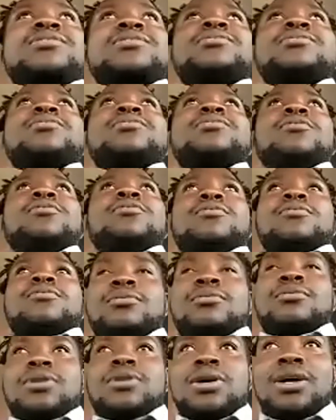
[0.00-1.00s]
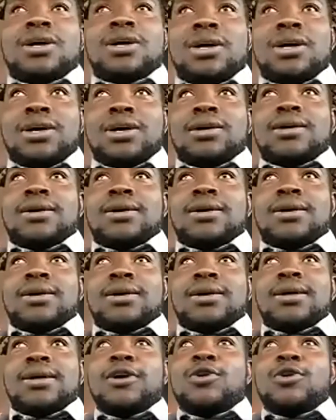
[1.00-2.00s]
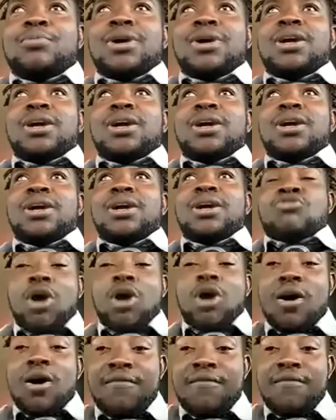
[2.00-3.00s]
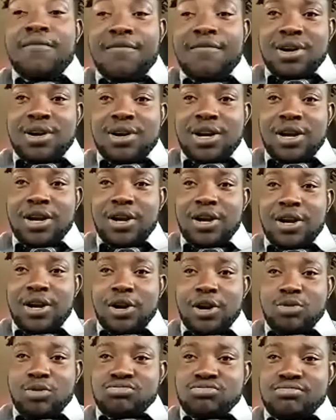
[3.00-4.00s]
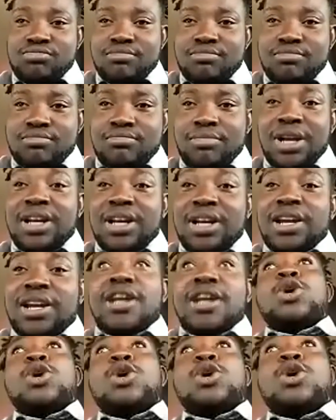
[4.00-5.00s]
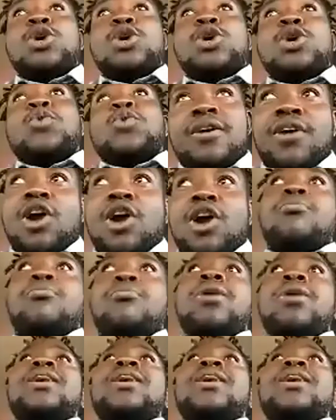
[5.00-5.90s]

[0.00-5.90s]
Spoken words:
week was you know a little bit rough. You know, being in a new